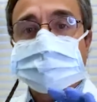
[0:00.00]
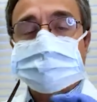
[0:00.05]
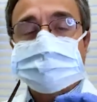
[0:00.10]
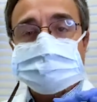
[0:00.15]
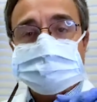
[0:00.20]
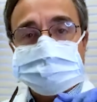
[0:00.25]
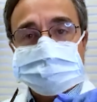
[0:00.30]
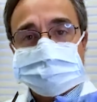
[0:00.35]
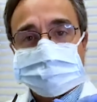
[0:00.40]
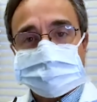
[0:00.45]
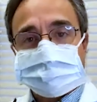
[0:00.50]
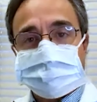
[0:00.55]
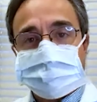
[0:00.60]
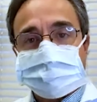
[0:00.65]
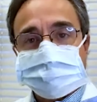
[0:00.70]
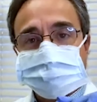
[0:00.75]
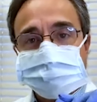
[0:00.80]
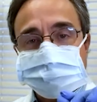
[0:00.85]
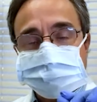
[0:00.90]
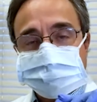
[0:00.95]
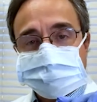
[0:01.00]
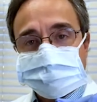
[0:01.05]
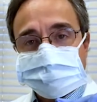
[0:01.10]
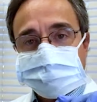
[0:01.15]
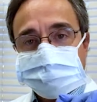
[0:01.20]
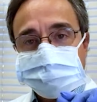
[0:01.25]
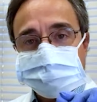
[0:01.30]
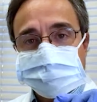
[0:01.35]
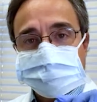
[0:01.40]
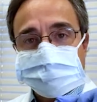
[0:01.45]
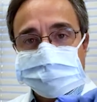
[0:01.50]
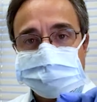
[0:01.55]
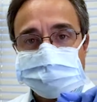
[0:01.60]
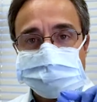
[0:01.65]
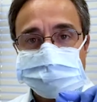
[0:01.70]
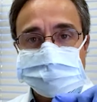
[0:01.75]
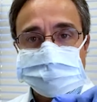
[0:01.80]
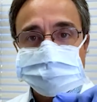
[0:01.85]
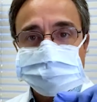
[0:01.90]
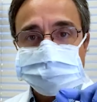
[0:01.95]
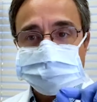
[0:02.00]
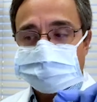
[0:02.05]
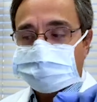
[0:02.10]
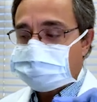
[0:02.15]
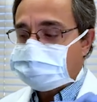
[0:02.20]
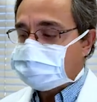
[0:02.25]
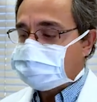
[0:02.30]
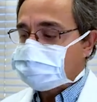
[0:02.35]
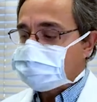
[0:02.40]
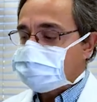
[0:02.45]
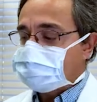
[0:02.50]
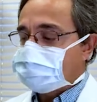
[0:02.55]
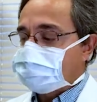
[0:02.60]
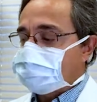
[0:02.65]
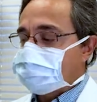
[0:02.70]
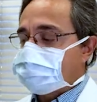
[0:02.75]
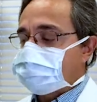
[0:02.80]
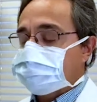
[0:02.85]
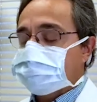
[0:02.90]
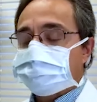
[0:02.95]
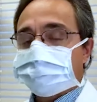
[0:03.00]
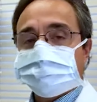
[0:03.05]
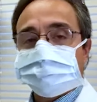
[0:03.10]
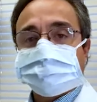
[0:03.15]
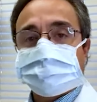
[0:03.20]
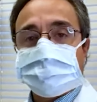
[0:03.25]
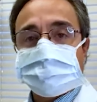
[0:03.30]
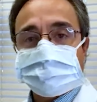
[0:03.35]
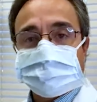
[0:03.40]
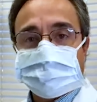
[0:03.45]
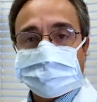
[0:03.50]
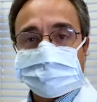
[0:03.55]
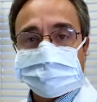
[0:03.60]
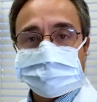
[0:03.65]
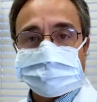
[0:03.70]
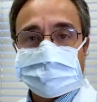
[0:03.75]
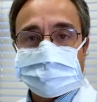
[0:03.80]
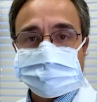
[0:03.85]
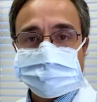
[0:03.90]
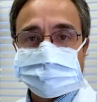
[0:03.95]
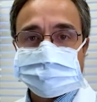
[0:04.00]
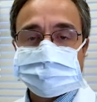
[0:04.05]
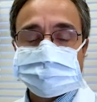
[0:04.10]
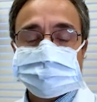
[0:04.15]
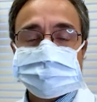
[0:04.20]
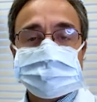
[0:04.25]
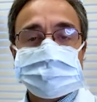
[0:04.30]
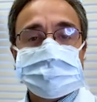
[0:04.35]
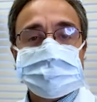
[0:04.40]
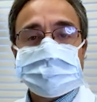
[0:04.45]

we excise the individual hair follicles one at a time in little dot-like fashions